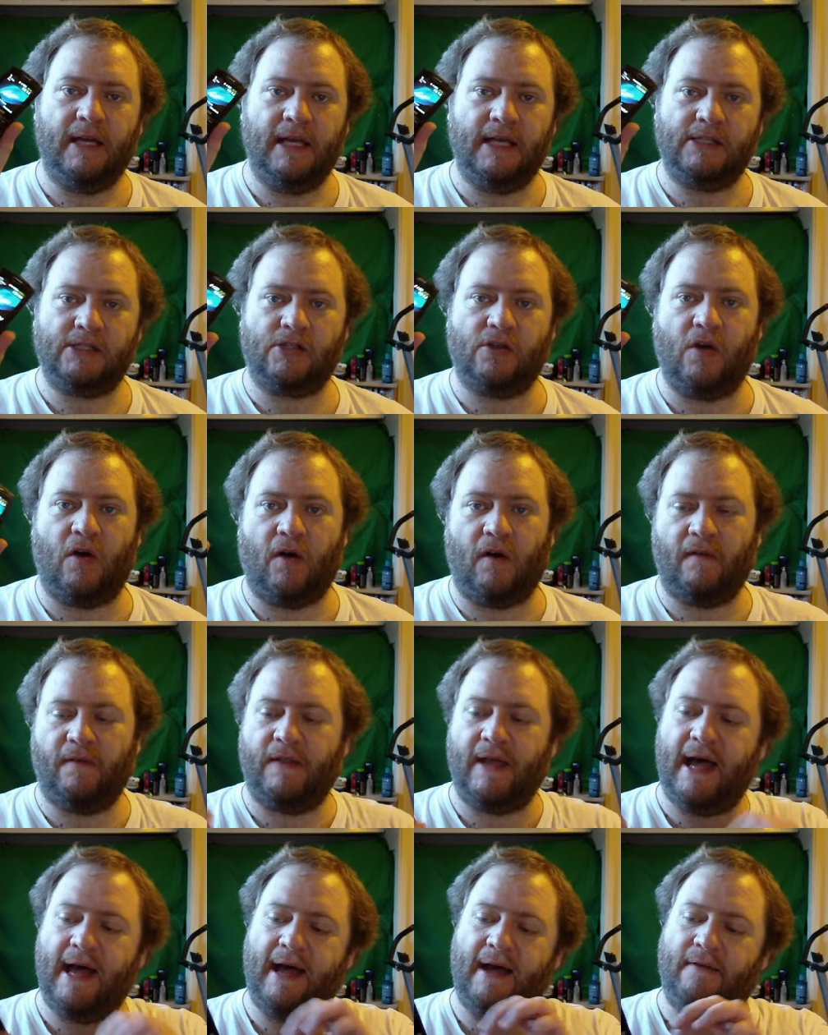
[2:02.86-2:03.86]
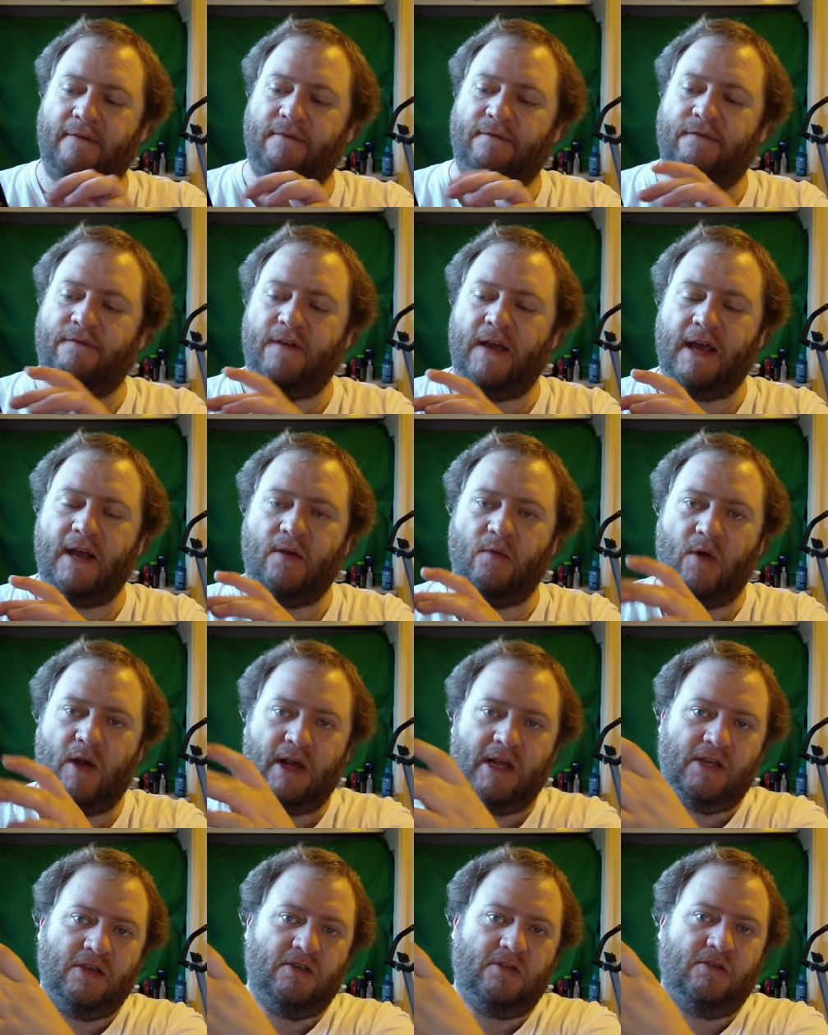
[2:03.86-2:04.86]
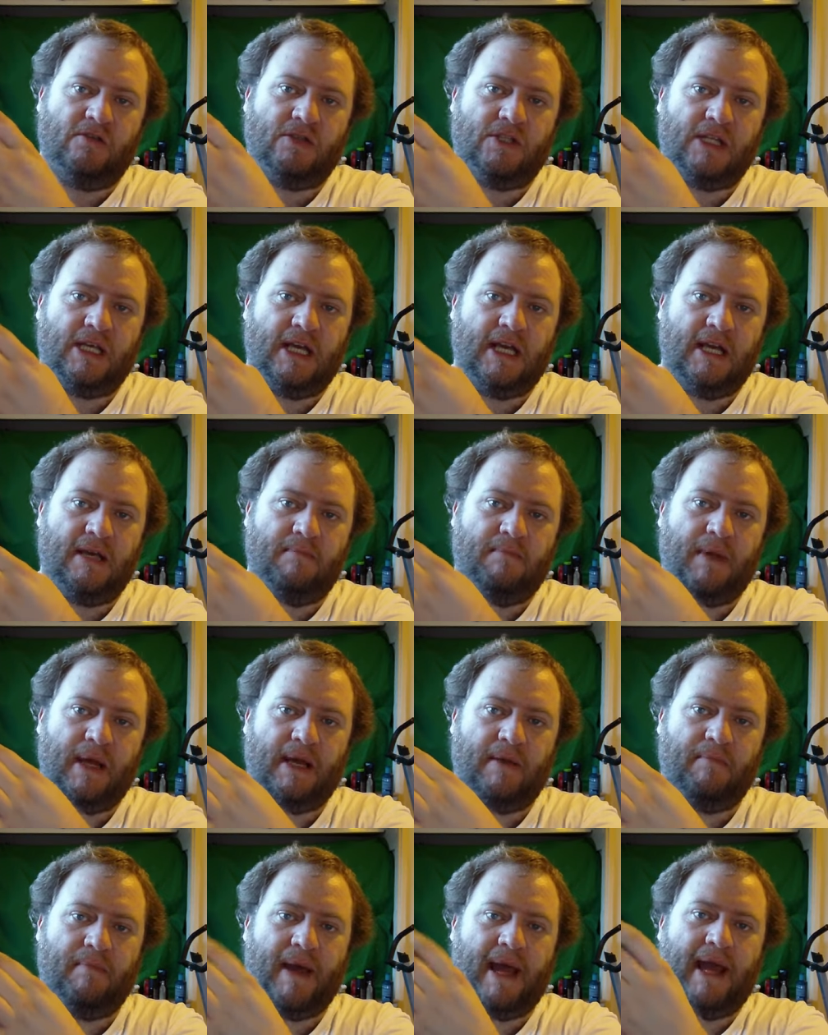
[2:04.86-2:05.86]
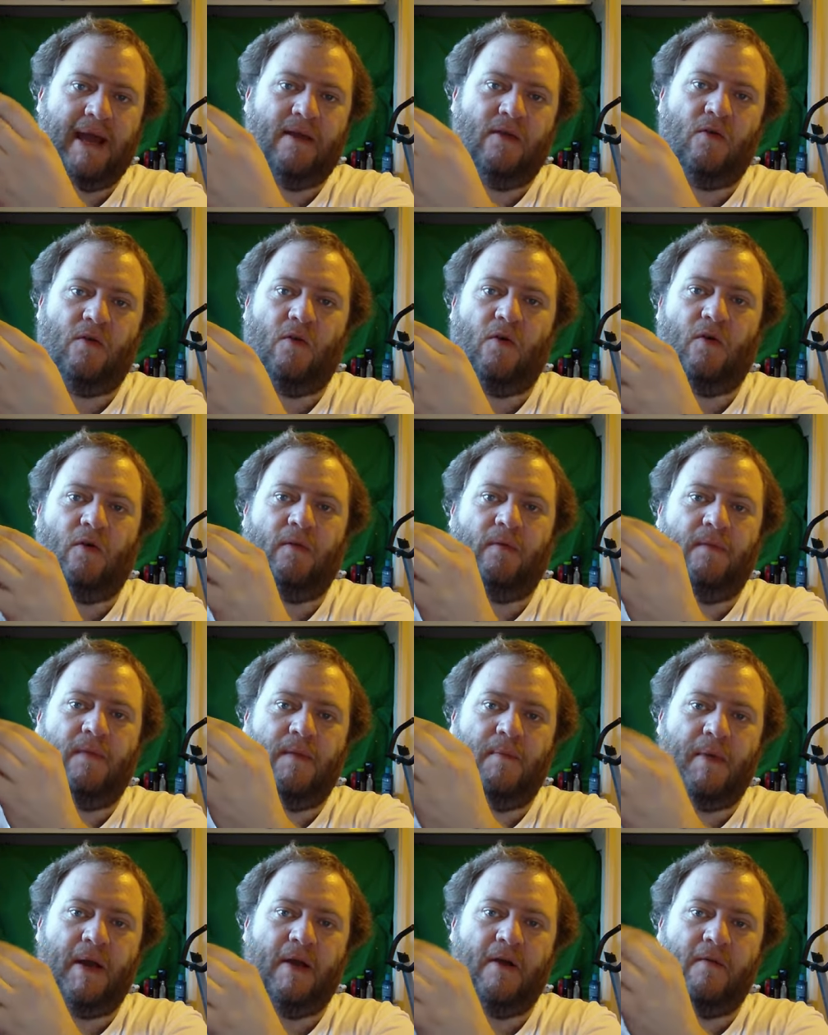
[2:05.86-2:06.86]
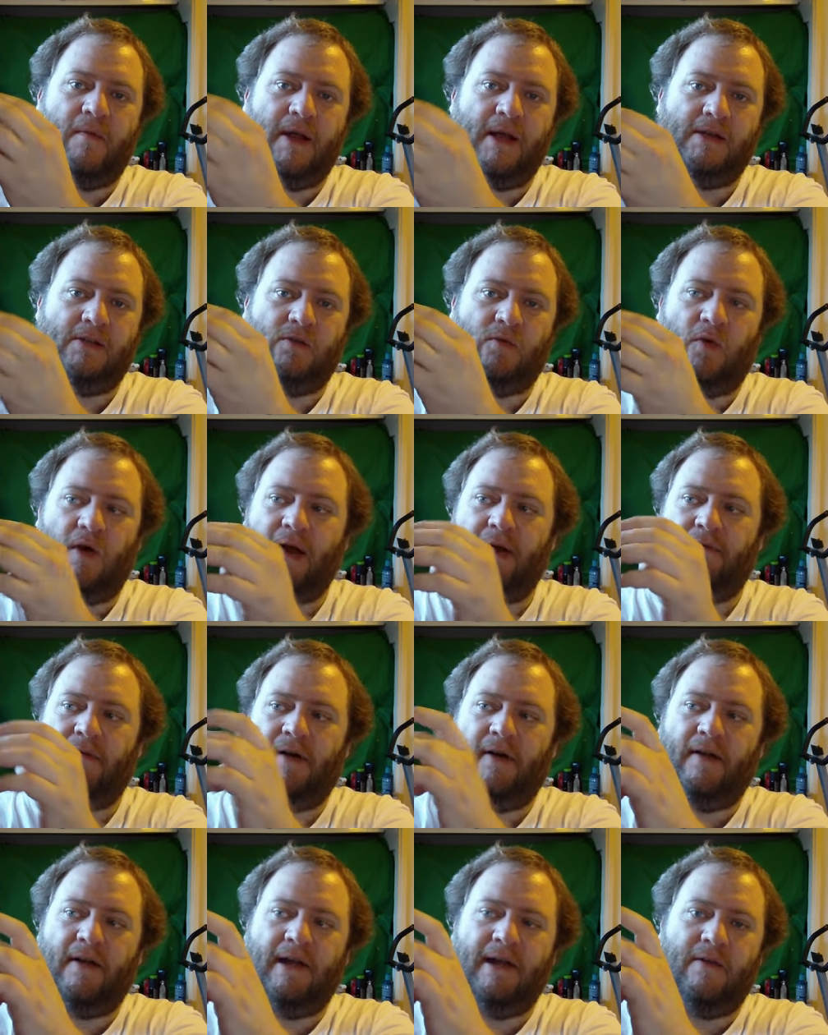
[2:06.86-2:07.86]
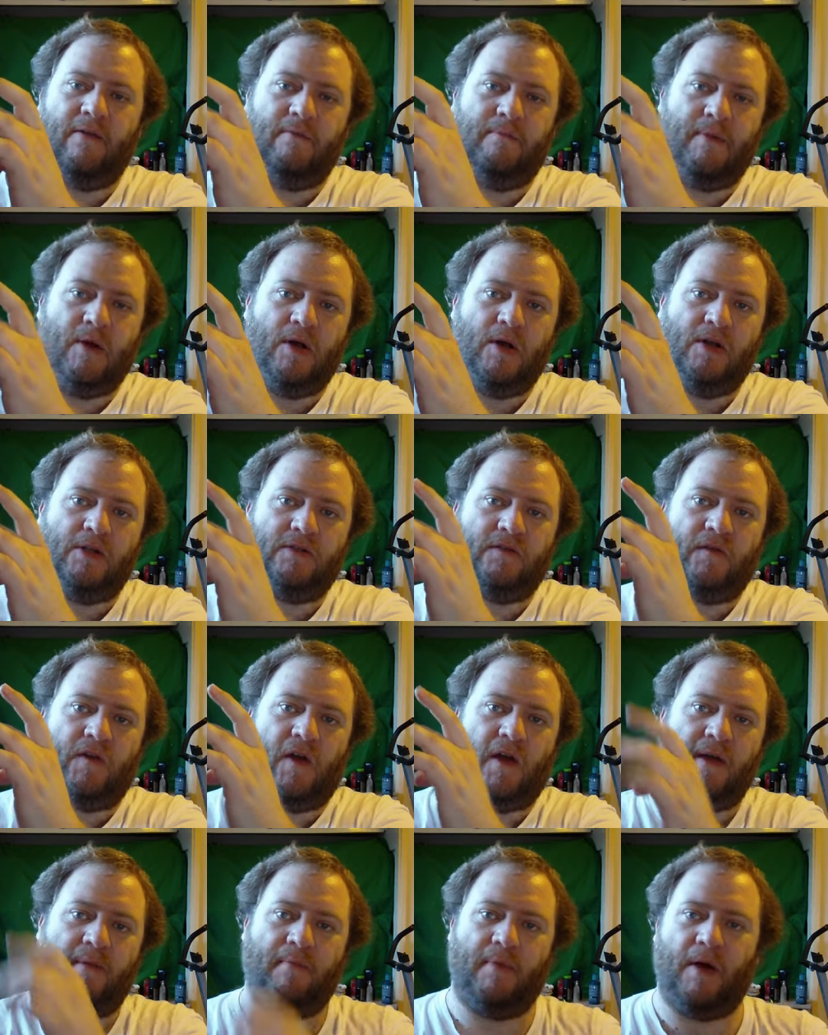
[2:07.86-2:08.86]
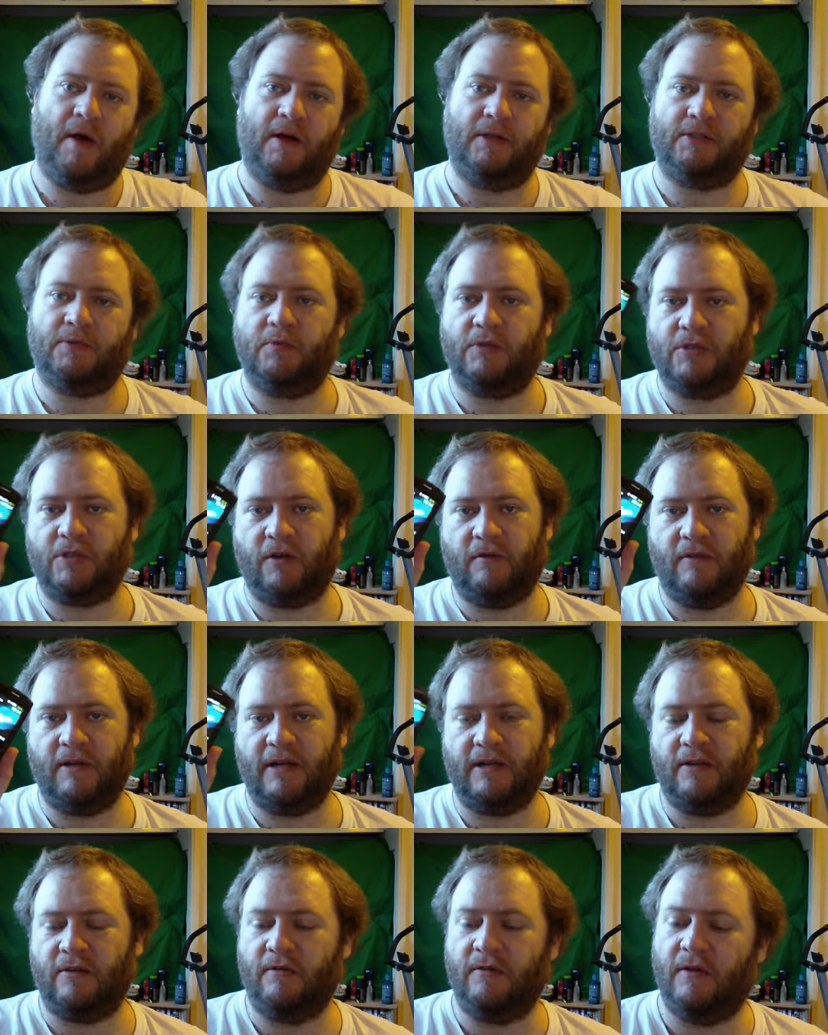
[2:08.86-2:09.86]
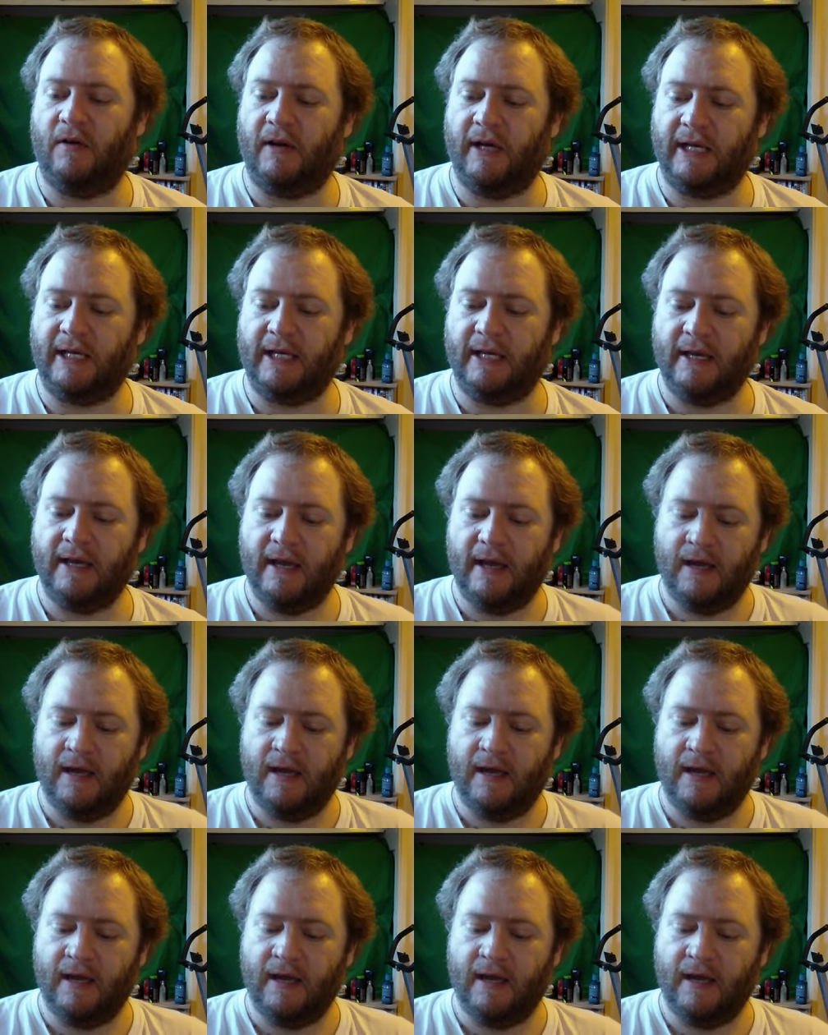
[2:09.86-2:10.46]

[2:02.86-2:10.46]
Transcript: It's got that thing where you see Big Ben or the pyramids or whatever and little birds flying past, which I really do like.